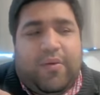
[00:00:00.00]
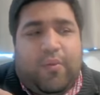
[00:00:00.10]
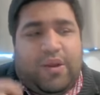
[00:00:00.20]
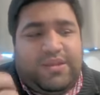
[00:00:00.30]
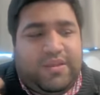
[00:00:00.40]

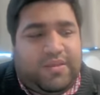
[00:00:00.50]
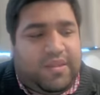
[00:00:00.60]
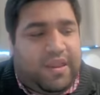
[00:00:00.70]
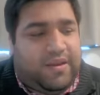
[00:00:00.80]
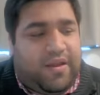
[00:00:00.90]
what is
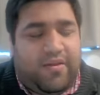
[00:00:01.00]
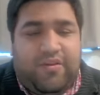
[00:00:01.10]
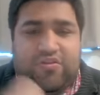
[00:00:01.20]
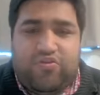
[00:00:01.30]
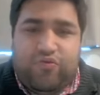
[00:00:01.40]
then
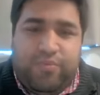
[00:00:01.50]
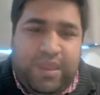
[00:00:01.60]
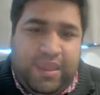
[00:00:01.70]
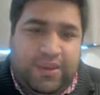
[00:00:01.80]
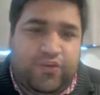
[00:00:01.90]
courage to
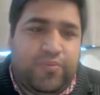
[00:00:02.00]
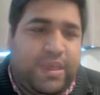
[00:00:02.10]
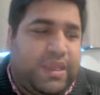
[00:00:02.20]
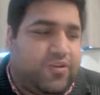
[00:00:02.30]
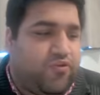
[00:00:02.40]
me? To
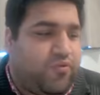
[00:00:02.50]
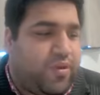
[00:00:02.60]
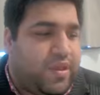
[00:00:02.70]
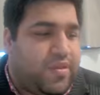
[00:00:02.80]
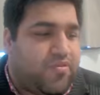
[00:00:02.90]
me, true
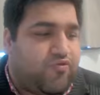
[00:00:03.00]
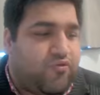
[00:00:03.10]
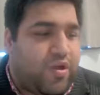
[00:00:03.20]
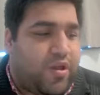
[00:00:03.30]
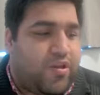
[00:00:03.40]

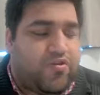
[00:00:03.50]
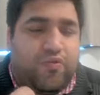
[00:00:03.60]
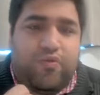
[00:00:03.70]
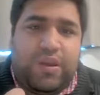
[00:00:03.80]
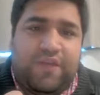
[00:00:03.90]
courage
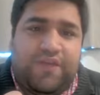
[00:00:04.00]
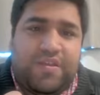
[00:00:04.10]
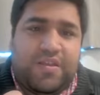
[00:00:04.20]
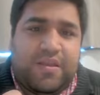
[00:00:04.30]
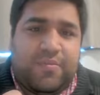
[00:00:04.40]
only
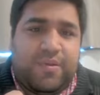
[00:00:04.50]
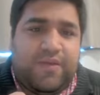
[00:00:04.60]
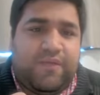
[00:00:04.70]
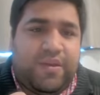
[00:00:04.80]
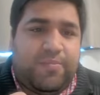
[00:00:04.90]
physical
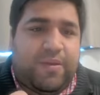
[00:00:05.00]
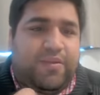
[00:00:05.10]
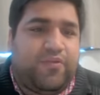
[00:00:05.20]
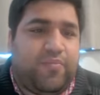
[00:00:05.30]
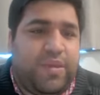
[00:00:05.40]
bravery,
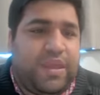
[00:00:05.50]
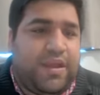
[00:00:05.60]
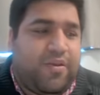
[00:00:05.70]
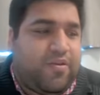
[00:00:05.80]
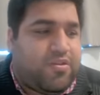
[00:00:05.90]
but to me,
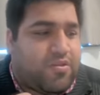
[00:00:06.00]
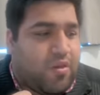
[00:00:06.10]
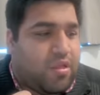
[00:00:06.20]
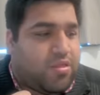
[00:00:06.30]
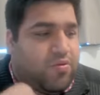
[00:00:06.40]
courage is
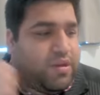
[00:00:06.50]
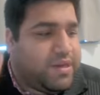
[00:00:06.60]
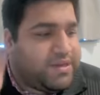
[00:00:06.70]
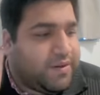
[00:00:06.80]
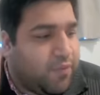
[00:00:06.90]
also a
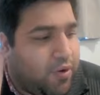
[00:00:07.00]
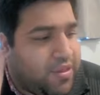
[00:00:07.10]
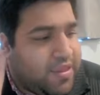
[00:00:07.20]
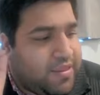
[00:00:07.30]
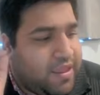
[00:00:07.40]
little
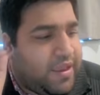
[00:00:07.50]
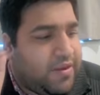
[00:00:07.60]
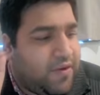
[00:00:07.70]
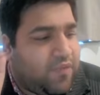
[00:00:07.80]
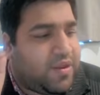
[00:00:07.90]
voice at the
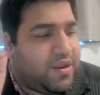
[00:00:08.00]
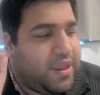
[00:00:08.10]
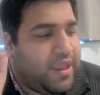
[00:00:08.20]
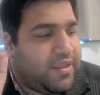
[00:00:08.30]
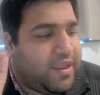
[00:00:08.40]
end of the
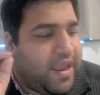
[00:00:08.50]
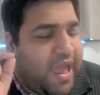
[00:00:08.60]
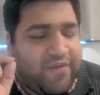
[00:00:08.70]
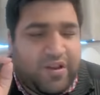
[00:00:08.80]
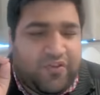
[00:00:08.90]
day that
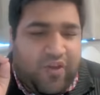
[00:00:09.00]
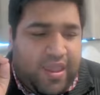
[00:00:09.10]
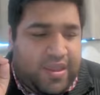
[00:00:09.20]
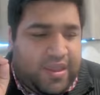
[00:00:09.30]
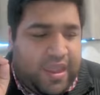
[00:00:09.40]
I will try
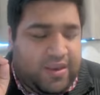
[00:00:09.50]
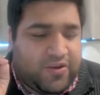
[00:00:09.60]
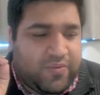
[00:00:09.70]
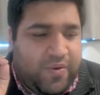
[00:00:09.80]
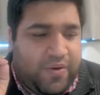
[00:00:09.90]
again
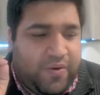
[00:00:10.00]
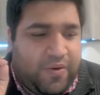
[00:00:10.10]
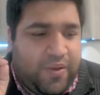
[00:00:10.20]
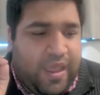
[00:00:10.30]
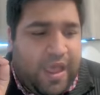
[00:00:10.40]

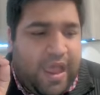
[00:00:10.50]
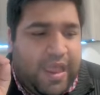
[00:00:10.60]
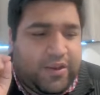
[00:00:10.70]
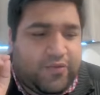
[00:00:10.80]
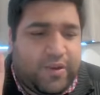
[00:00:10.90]
tomorrow.
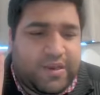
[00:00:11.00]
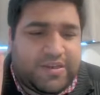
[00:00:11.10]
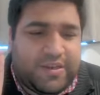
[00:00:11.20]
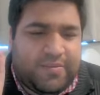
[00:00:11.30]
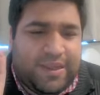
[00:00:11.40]
I'll do a
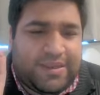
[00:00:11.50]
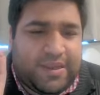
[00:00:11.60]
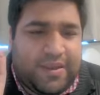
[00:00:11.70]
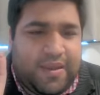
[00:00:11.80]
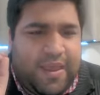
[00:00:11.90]
little
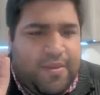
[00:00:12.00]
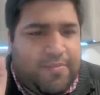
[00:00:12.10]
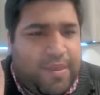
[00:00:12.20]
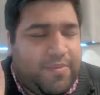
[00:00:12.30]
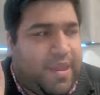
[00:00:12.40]
better.
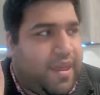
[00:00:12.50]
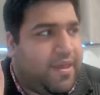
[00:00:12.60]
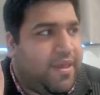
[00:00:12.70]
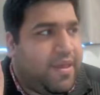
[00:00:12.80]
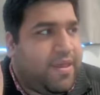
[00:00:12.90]
Maybe
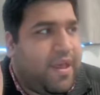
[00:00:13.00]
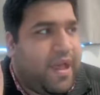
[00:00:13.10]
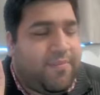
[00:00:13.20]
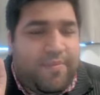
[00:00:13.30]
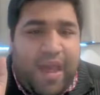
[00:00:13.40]

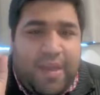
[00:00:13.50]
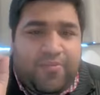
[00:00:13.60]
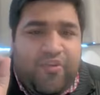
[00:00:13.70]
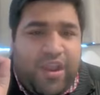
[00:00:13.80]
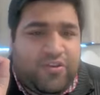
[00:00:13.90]
I'm
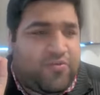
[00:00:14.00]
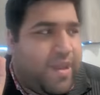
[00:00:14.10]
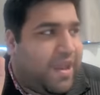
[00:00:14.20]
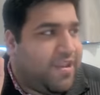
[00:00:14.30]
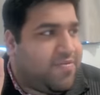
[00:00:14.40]
trying to
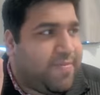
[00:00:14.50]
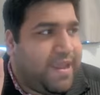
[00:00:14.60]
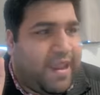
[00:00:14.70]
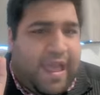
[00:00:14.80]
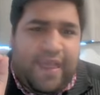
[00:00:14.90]
manage my
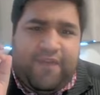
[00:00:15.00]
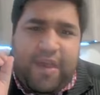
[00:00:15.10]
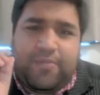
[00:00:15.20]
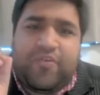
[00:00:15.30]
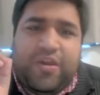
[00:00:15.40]
life.
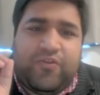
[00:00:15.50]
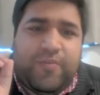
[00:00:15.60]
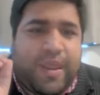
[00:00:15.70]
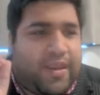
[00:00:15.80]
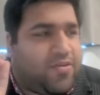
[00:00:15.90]
I'm trying to
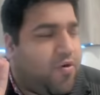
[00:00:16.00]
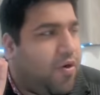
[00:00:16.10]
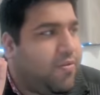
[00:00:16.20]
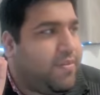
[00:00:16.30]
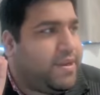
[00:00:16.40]
manage
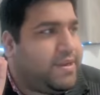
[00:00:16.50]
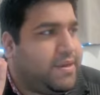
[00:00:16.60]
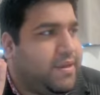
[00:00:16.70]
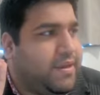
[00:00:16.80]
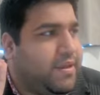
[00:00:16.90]
all my
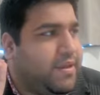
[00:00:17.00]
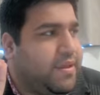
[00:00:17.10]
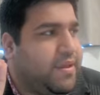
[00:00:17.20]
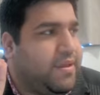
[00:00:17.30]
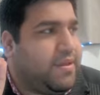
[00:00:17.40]
uh,
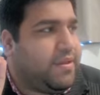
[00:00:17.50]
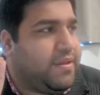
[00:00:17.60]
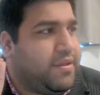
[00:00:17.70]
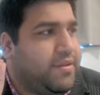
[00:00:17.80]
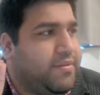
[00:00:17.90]

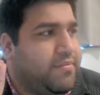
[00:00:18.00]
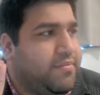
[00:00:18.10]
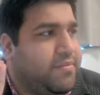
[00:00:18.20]
uh,